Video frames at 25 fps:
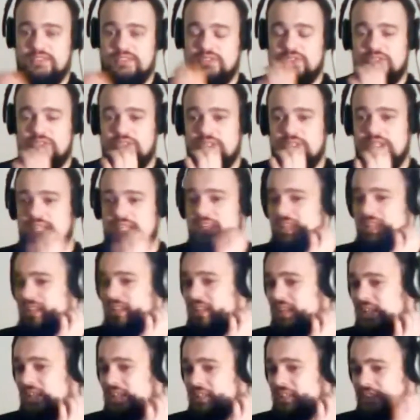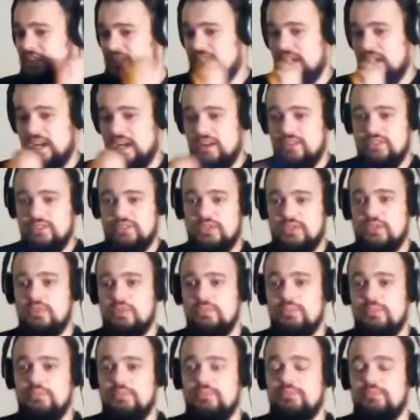he shared so
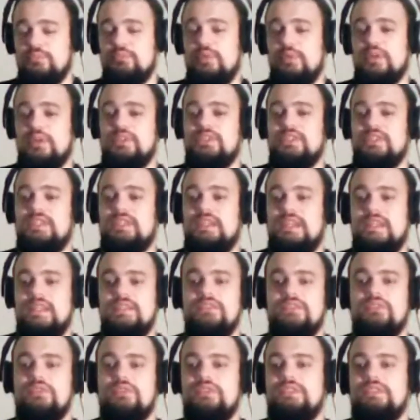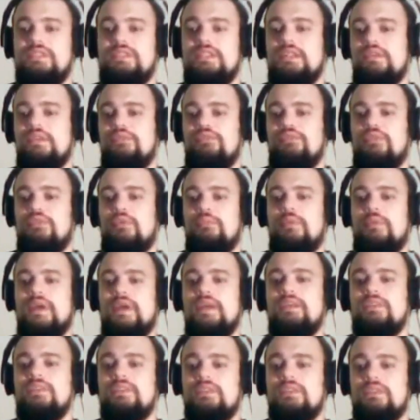much interesting
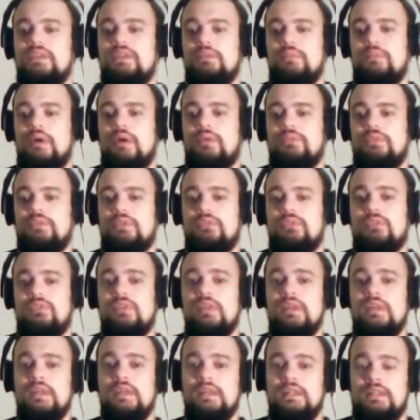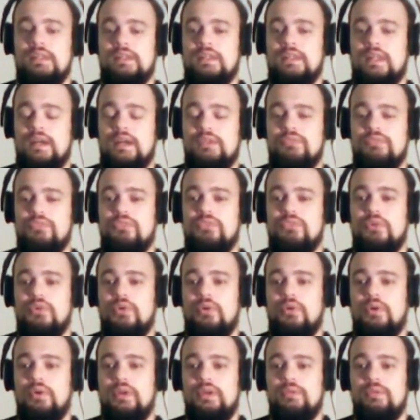information about his life
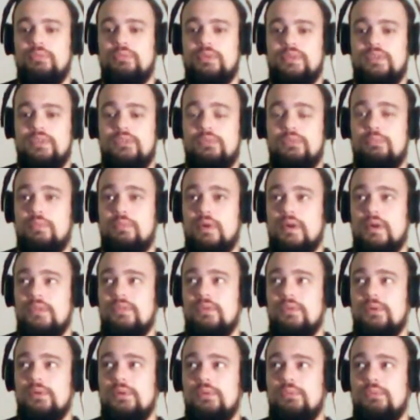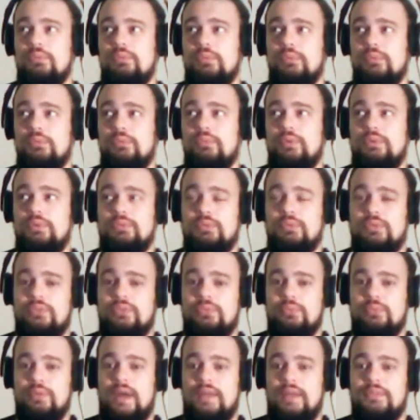story with his brother, which was
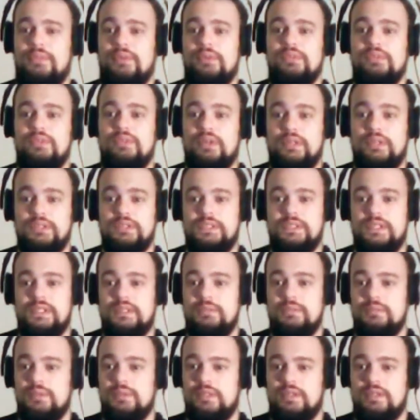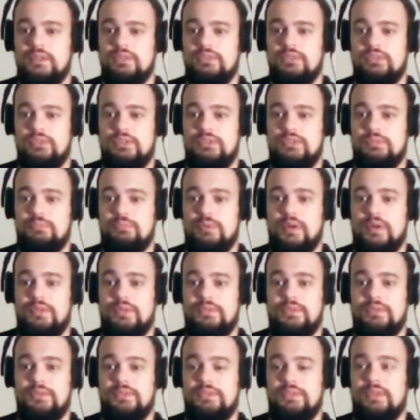rather touching because his brother
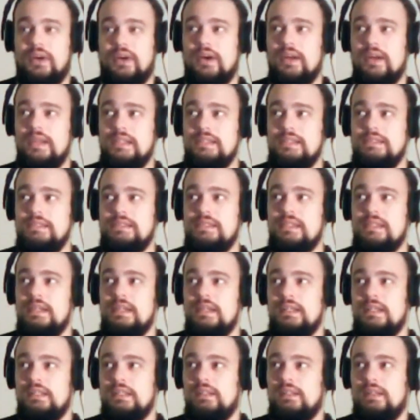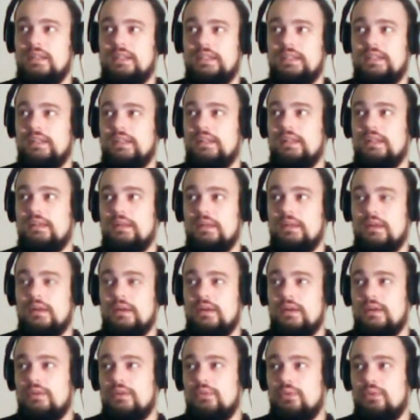died like
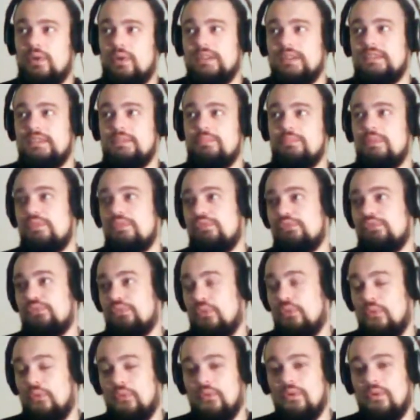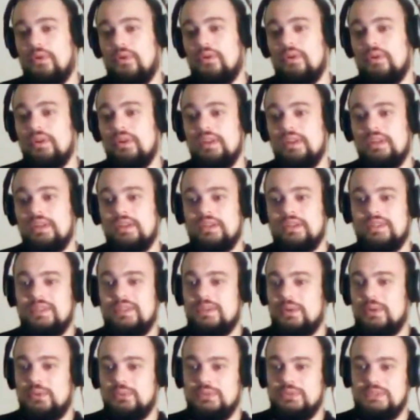right before
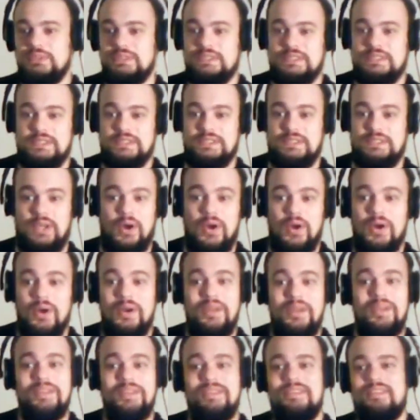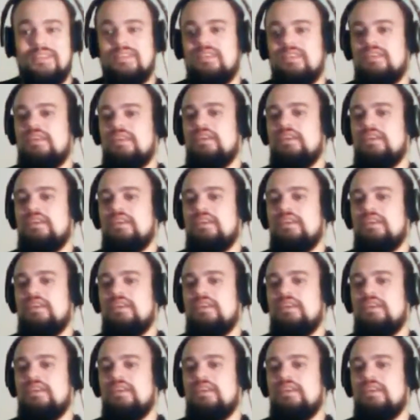Ghost started,